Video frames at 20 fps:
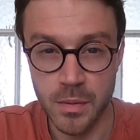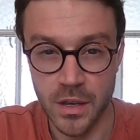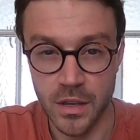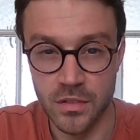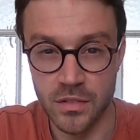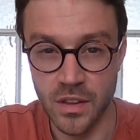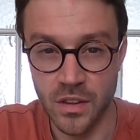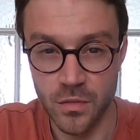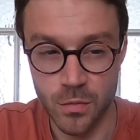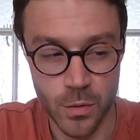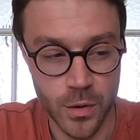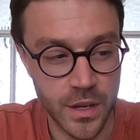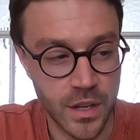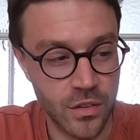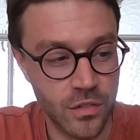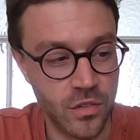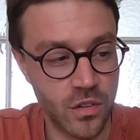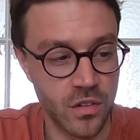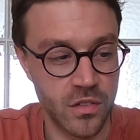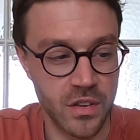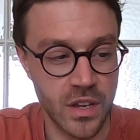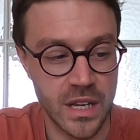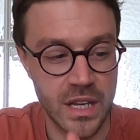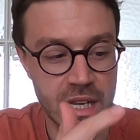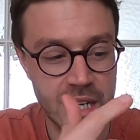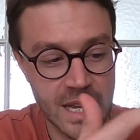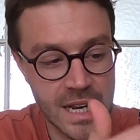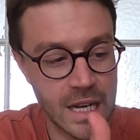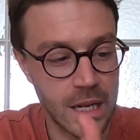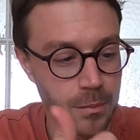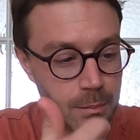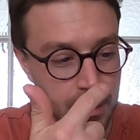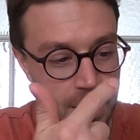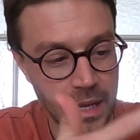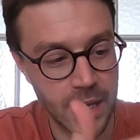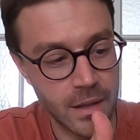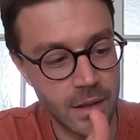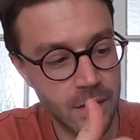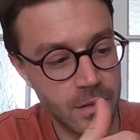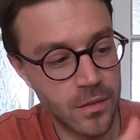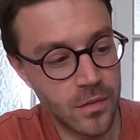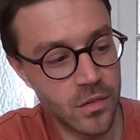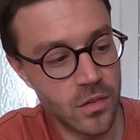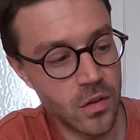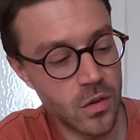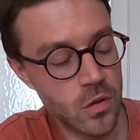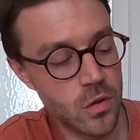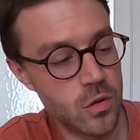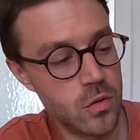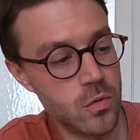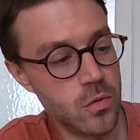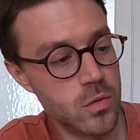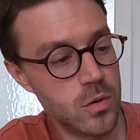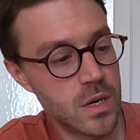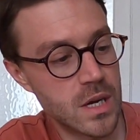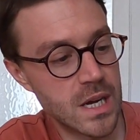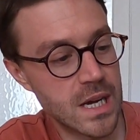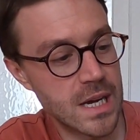because this one is just a little bit too